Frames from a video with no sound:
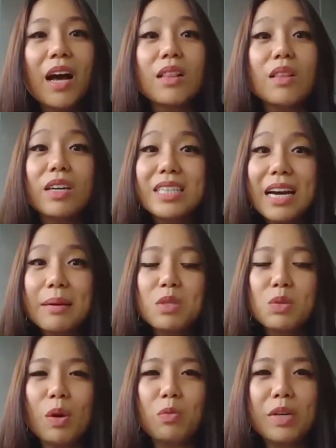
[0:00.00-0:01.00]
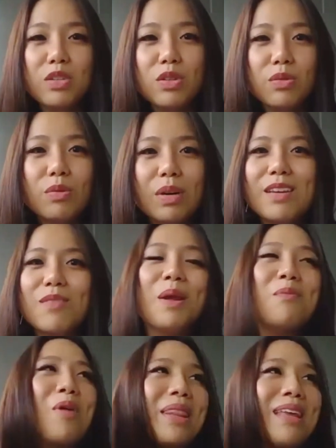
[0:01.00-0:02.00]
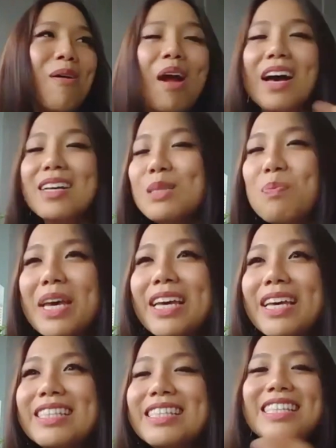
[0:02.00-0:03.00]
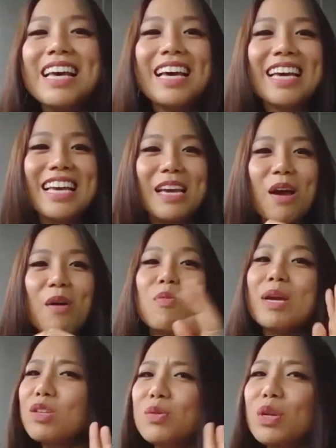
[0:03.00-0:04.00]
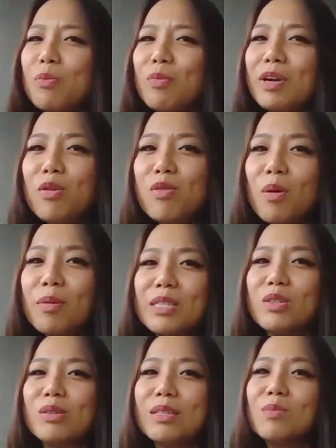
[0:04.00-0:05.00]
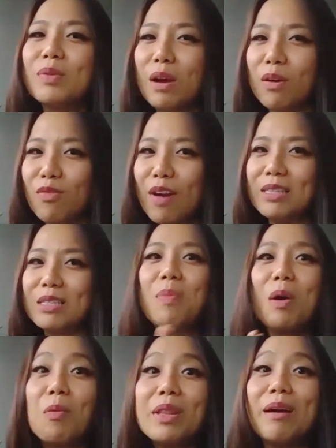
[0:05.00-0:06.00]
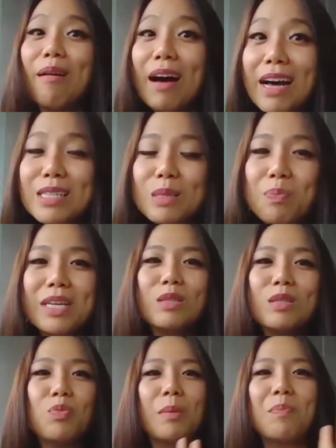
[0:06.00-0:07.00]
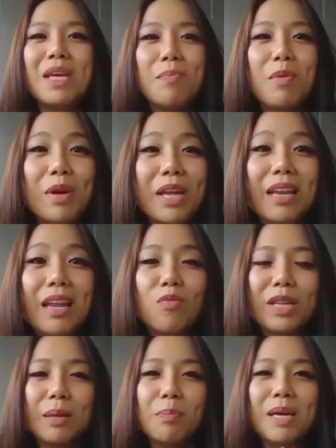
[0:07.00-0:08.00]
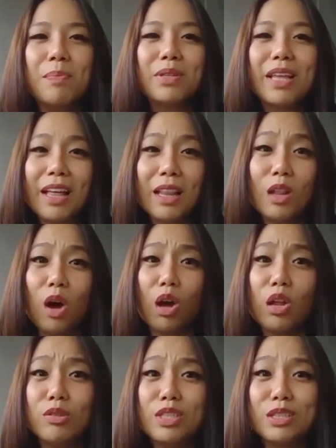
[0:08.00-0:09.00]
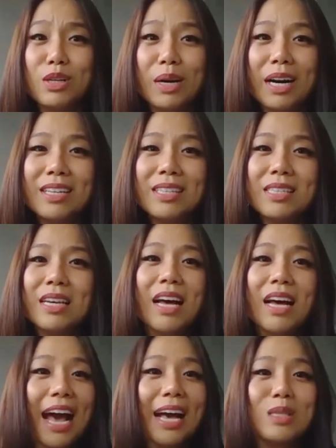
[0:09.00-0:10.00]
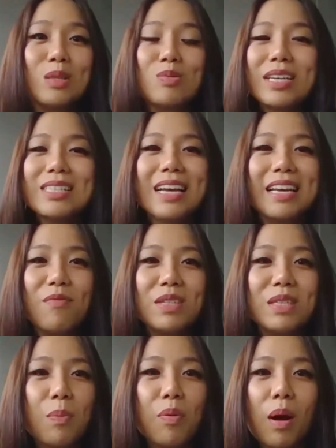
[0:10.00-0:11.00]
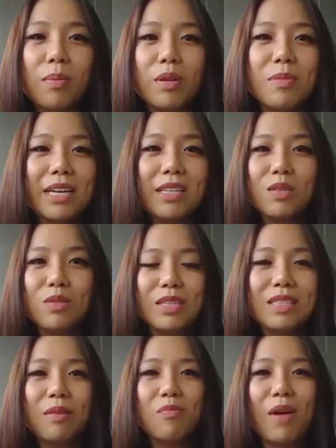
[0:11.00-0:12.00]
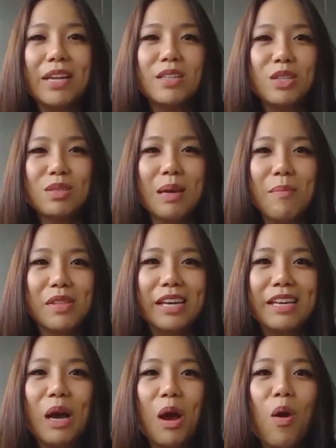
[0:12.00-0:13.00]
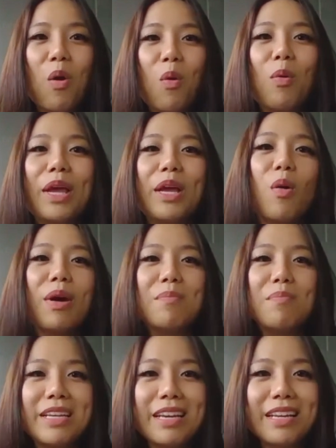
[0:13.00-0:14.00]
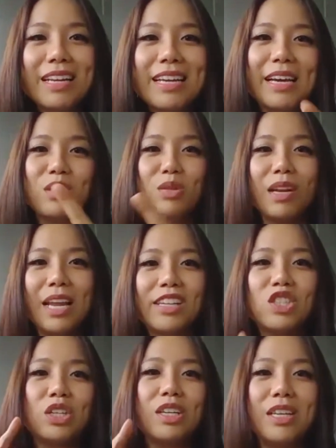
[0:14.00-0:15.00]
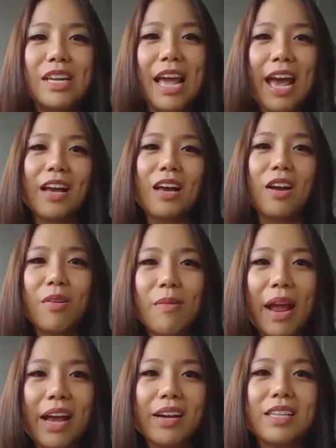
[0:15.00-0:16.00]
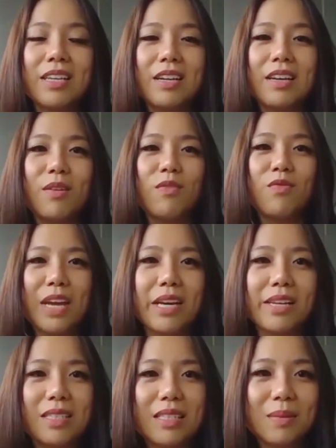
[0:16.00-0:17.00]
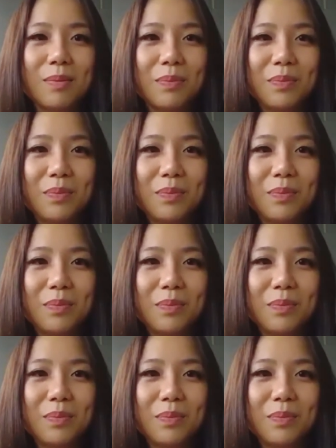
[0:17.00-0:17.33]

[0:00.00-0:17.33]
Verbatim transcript: A lot of times what we do, even with our husbands, we don't always do this with our friends, but with our husbands, with the people we love, with the people that are a lot closer to us, as soon as they give a problem, as soon as they run into something, we go immediately into lecture, nag, correct, fix.